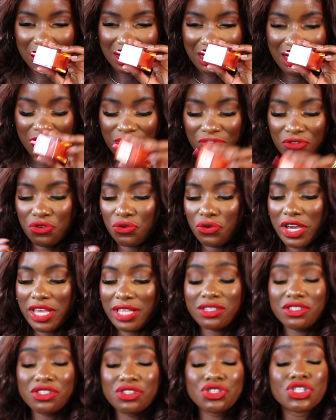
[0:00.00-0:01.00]
if you
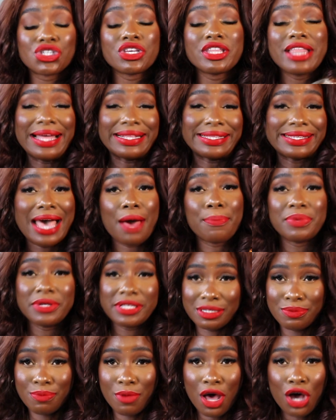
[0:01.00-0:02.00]
into that type of
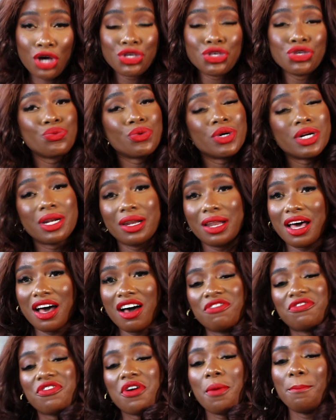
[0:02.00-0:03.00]
smell, you would
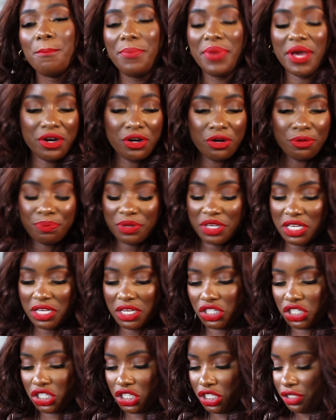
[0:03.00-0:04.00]
love Bitter
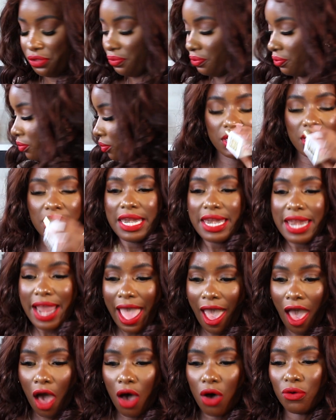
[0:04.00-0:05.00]
Peach.
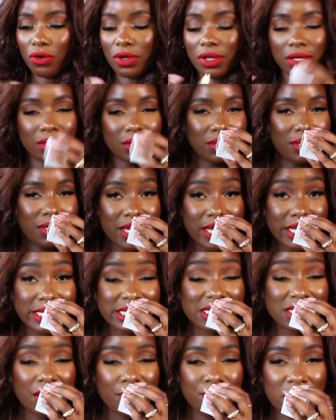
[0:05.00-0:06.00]
Now,
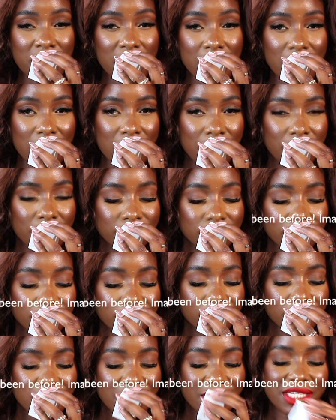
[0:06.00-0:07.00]
this to me
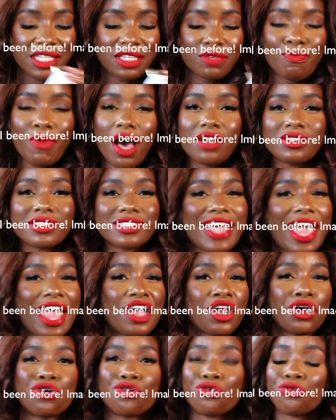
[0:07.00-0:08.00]
smells
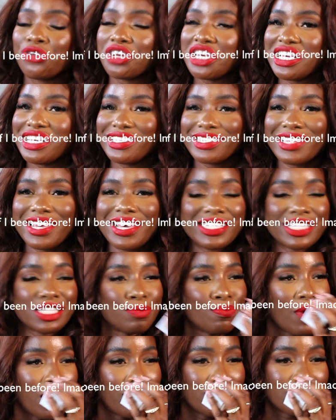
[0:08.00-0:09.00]
like Greece. It
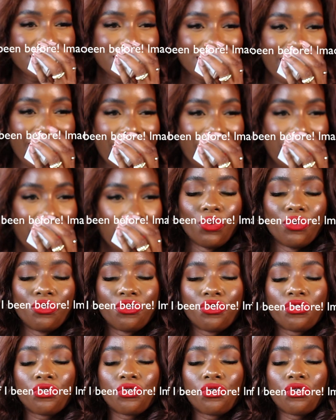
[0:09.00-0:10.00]
smells like
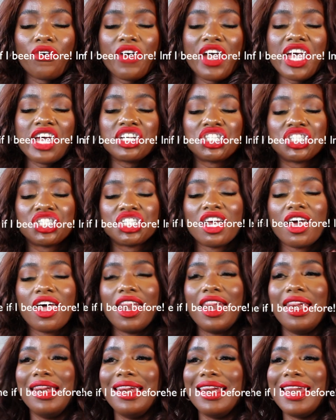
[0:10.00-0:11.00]
fresh
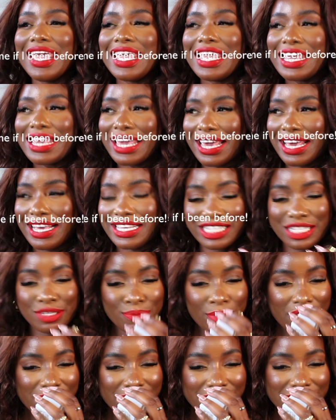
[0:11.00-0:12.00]
lake. It
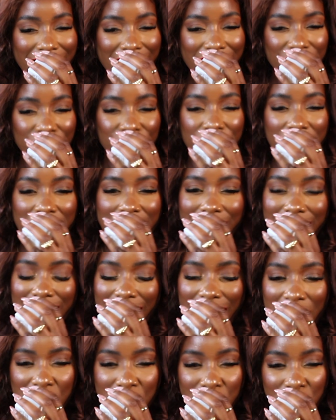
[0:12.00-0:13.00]
smells like
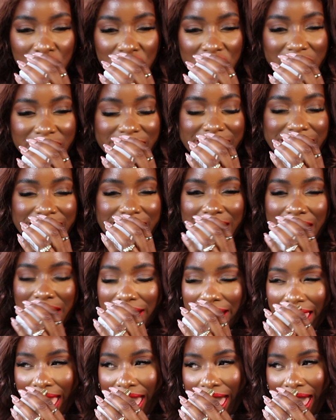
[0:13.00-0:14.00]
vacation,
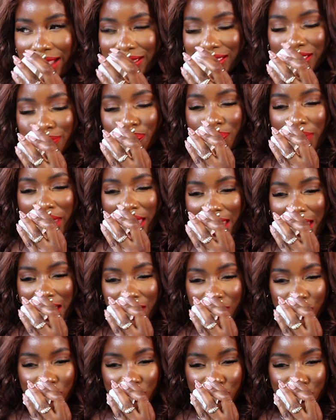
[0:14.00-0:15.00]
sun hat,
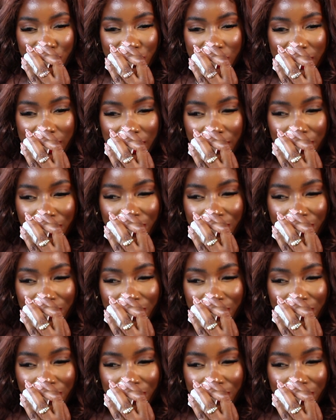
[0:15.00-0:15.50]
bathing suits.